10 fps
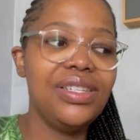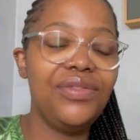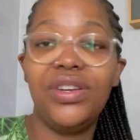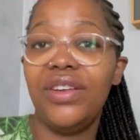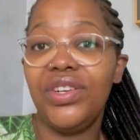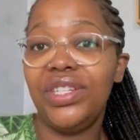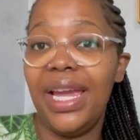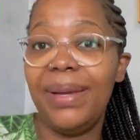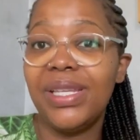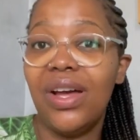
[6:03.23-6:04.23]
If you're ever in
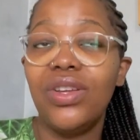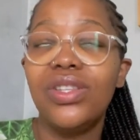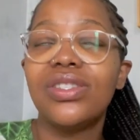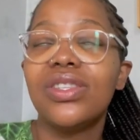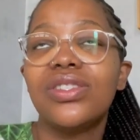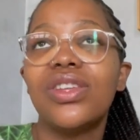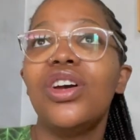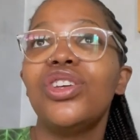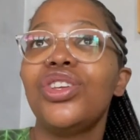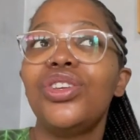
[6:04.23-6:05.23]
Cape Town, it's this
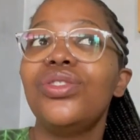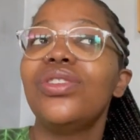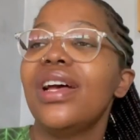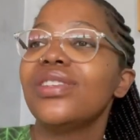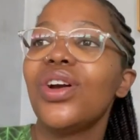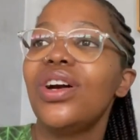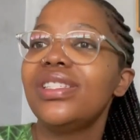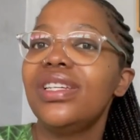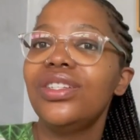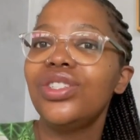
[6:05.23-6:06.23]
cute ass
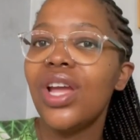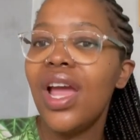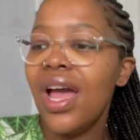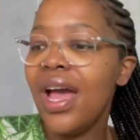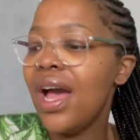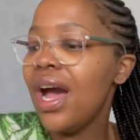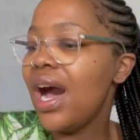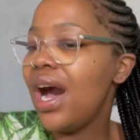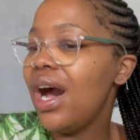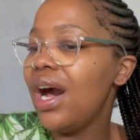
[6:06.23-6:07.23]
cottage.
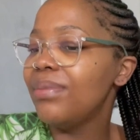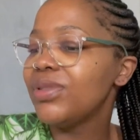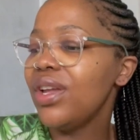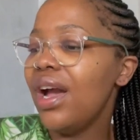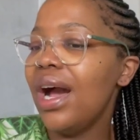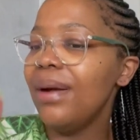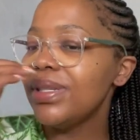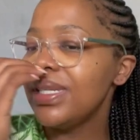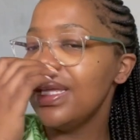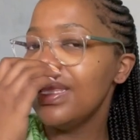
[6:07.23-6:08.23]
So yeah, I'm
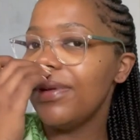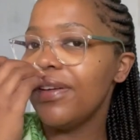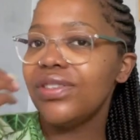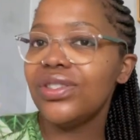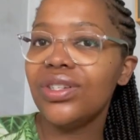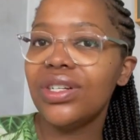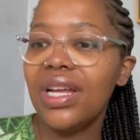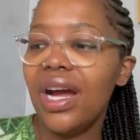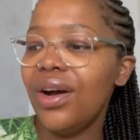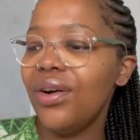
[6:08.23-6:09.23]
sitting in the breakfast nook
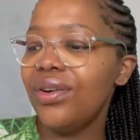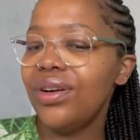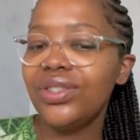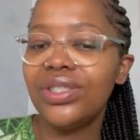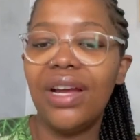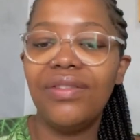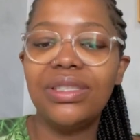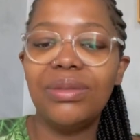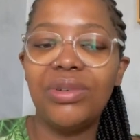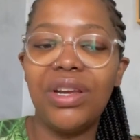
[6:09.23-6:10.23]
now, just having
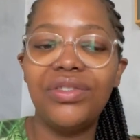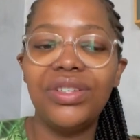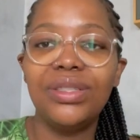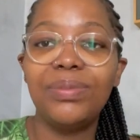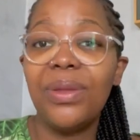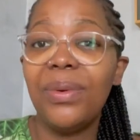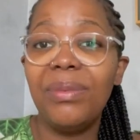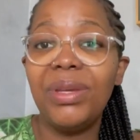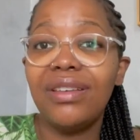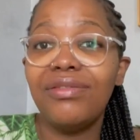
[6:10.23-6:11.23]
some breakfast. By the way,
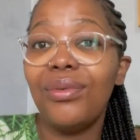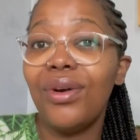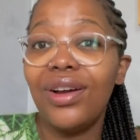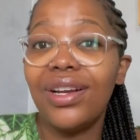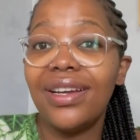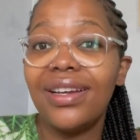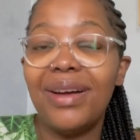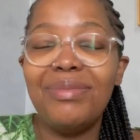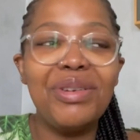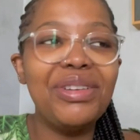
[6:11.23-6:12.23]
I'm here for work.
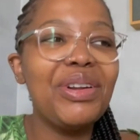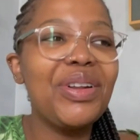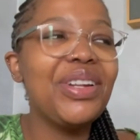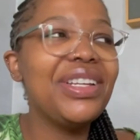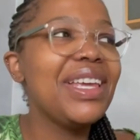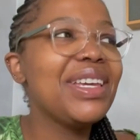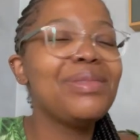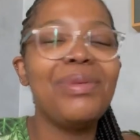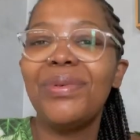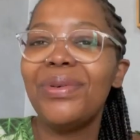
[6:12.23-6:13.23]
I'm not on holiday, because
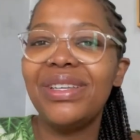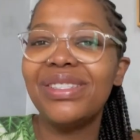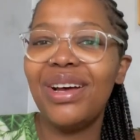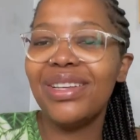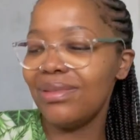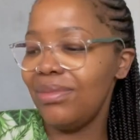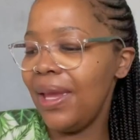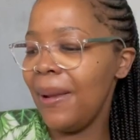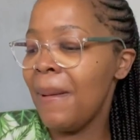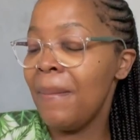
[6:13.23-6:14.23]
people always ask
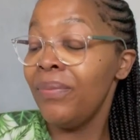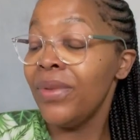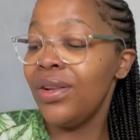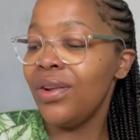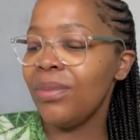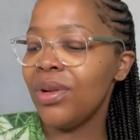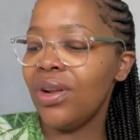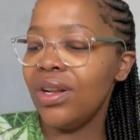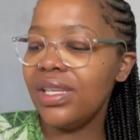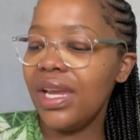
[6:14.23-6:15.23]
me. No, I'm not on
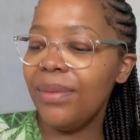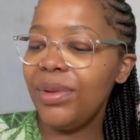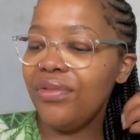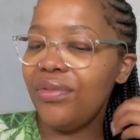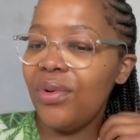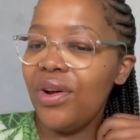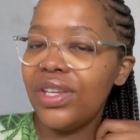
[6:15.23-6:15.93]
holiday. I'm here for work.